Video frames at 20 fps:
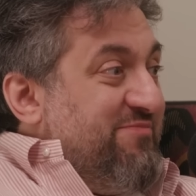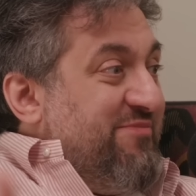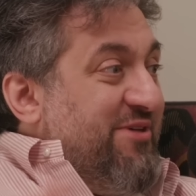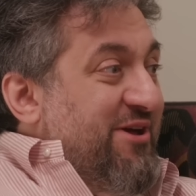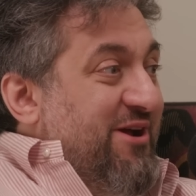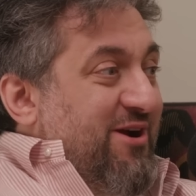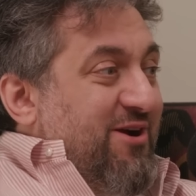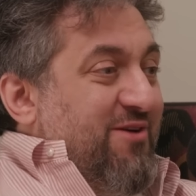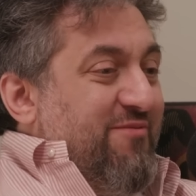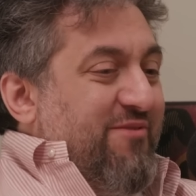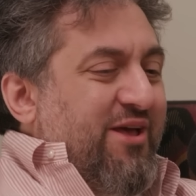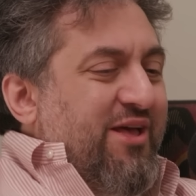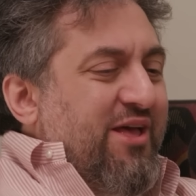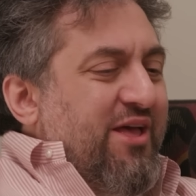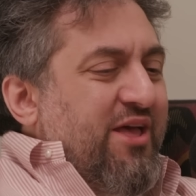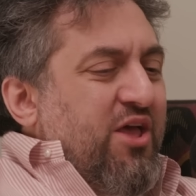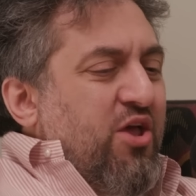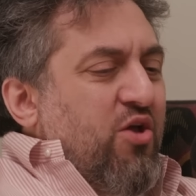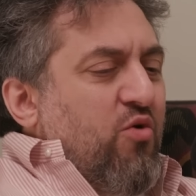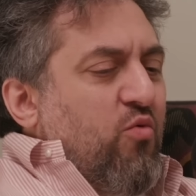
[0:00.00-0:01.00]
some therapy
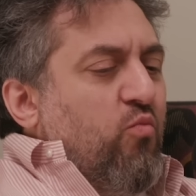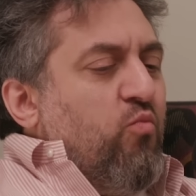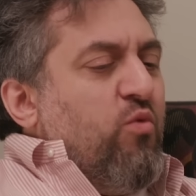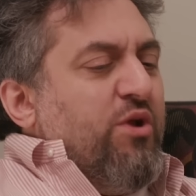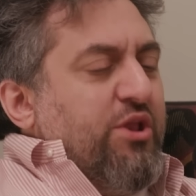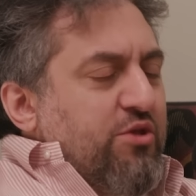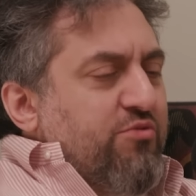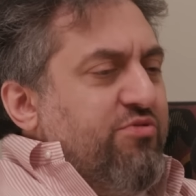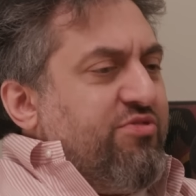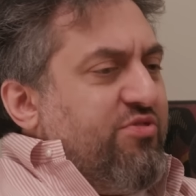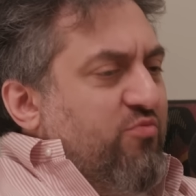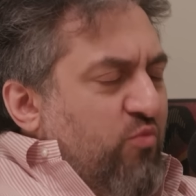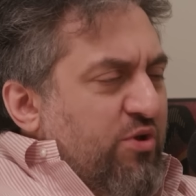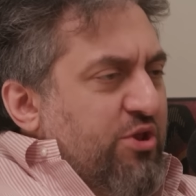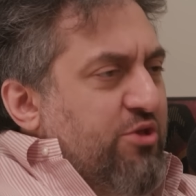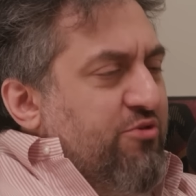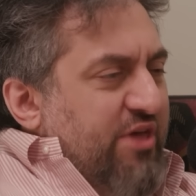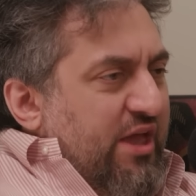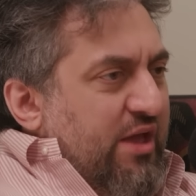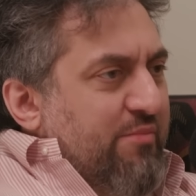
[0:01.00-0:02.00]
when you th- when
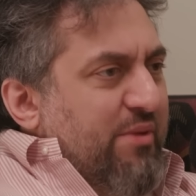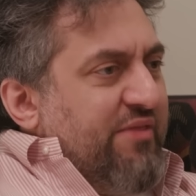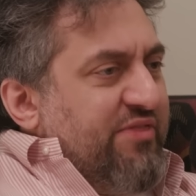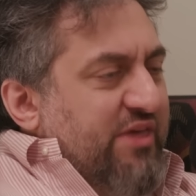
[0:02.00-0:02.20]
you think about